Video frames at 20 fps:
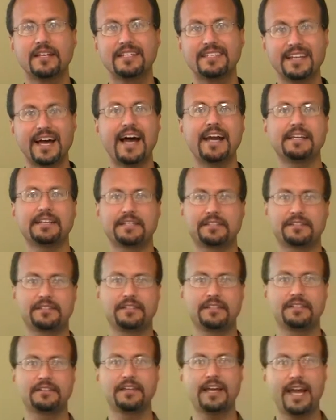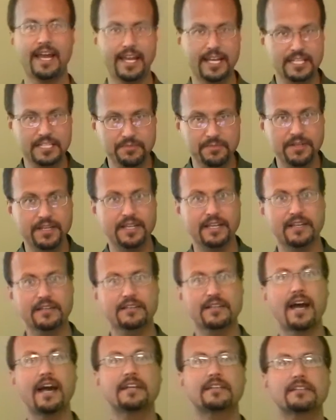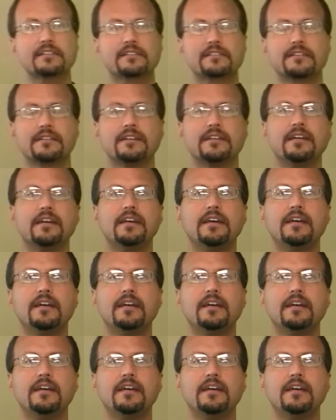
dynasty, the Hasmonean dynasty,